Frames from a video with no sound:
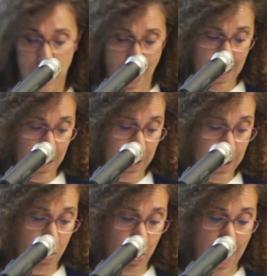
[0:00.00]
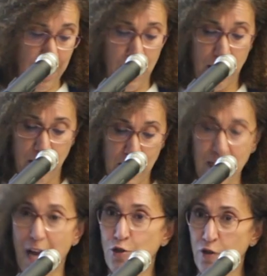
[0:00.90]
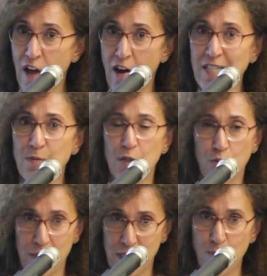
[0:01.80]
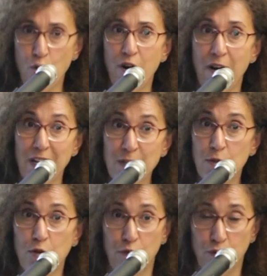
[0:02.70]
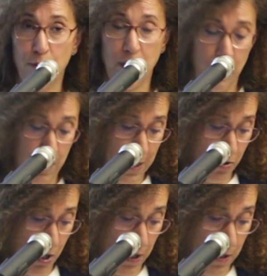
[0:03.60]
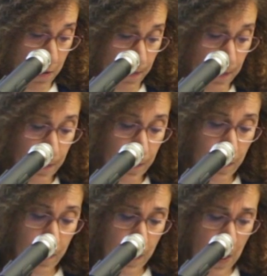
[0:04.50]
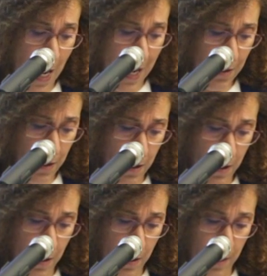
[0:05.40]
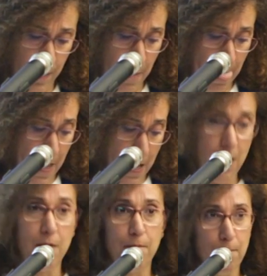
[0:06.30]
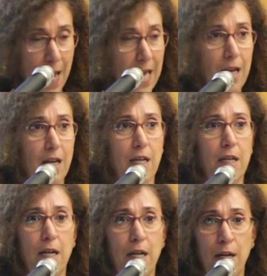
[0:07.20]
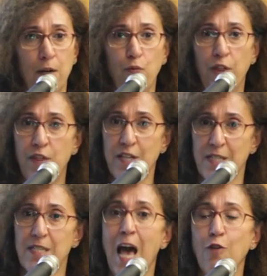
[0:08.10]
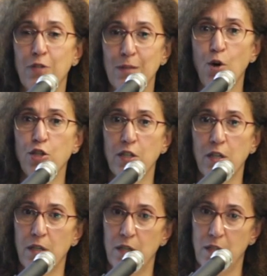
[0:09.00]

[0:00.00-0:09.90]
And it's creating this kind of harassment. We see more harassment of women in the streets. And uh, uh, mainly uh, with this Saudi model